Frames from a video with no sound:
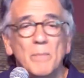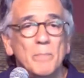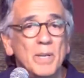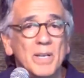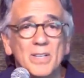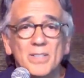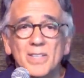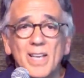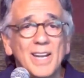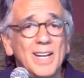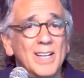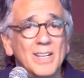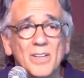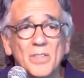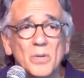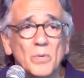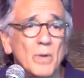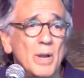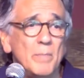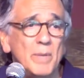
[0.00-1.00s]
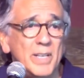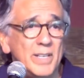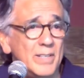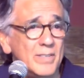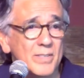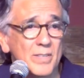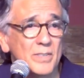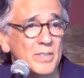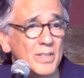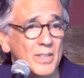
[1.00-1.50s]
because that had other
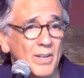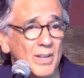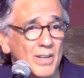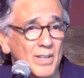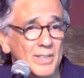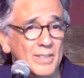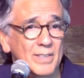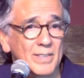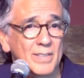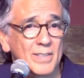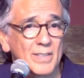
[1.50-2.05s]
remedies in the law.